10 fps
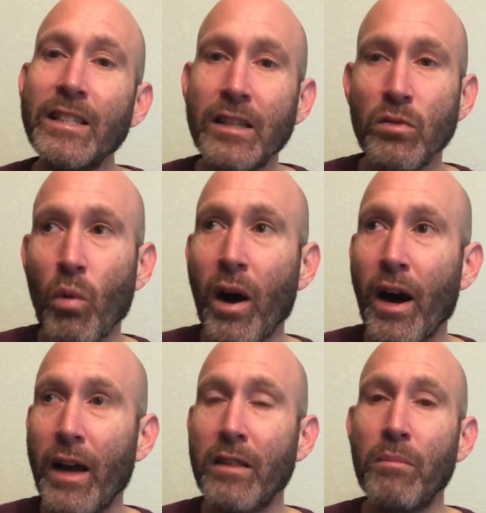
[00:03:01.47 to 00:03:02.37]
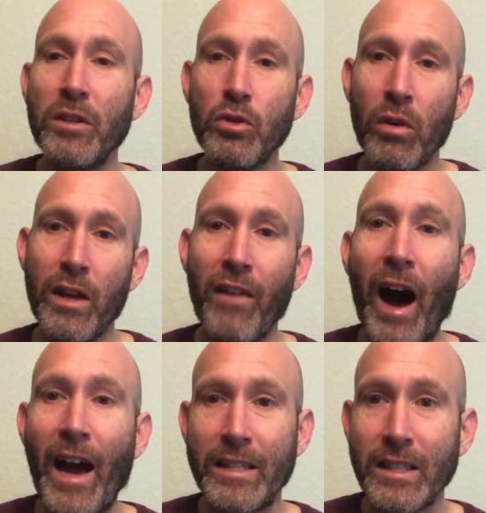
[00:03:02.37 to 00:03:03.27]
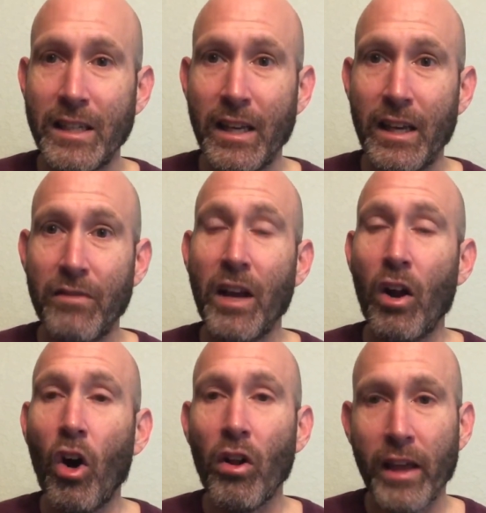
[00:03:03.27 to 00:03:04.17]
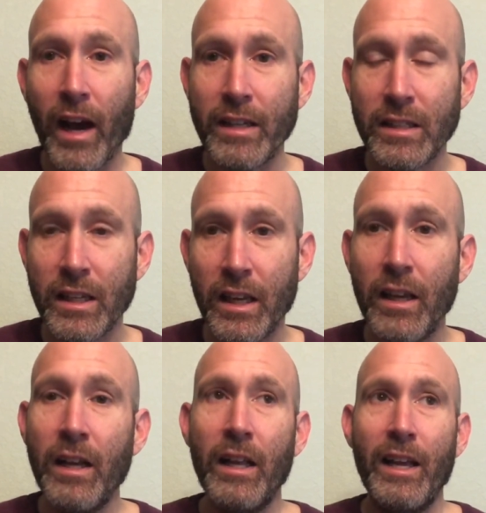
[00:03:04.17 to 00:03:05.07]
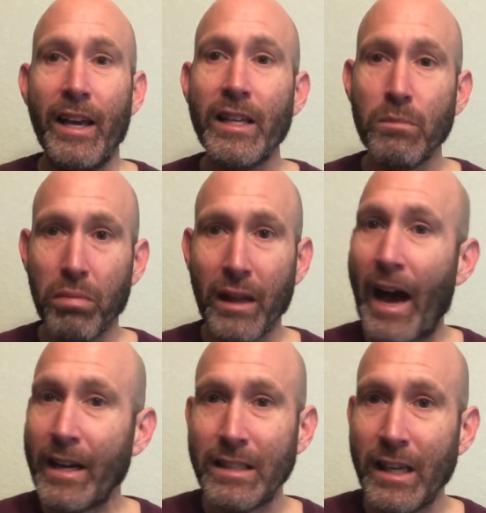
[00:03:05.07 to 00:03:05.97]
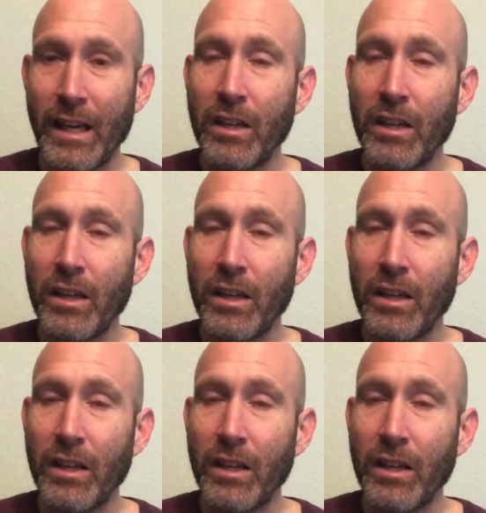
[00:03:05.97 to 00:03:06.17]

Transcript: is why the majority of iced tea, if not all the iced tea, is black tea.